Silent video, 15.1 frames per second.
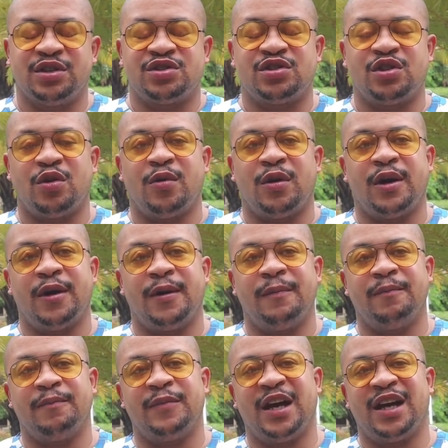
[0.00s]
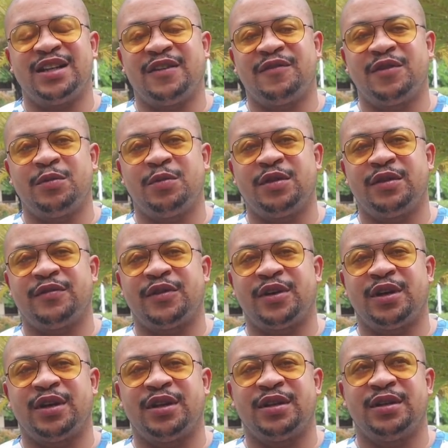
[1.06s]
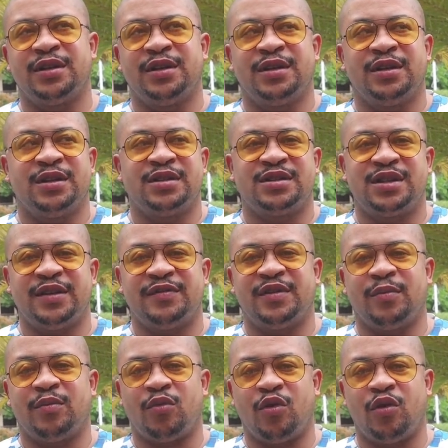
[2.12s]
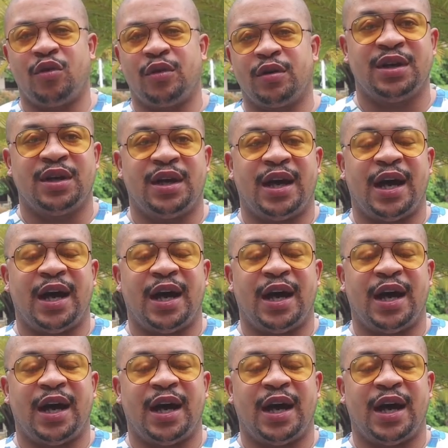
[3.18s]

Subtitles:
So I definitely would have saved up more.